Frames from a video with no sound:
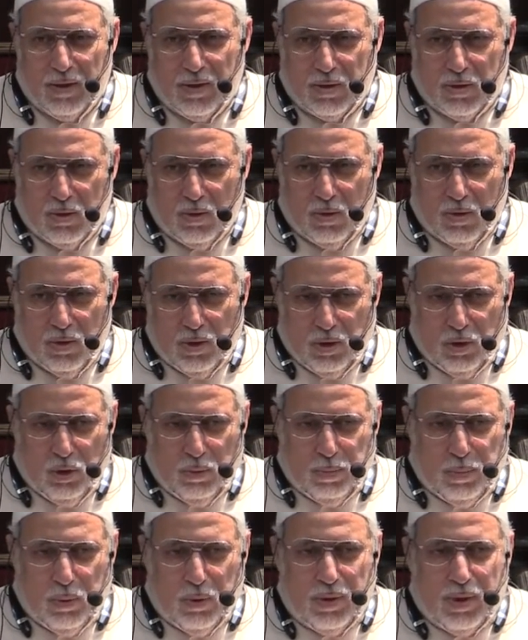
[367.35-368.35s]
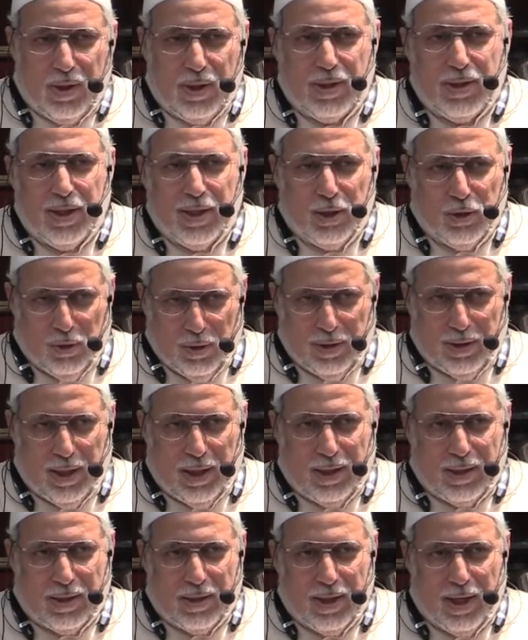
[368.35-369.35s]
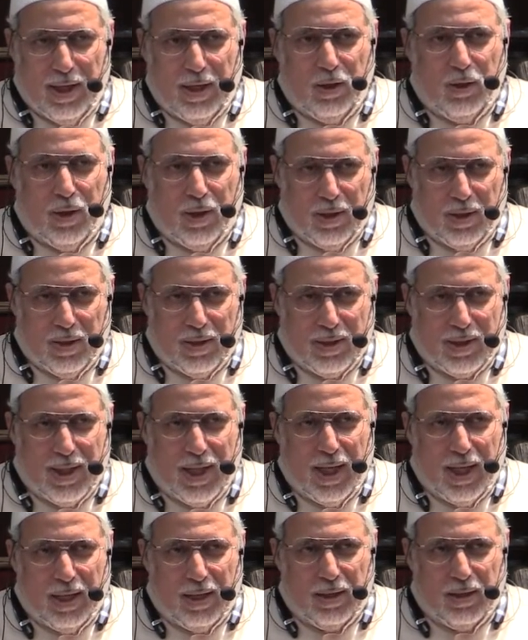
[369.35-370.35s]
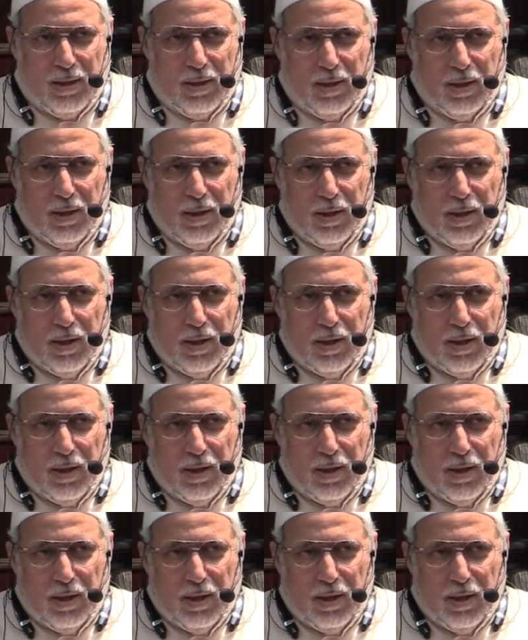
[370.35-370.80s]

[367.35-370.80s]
So you put this in context and you understand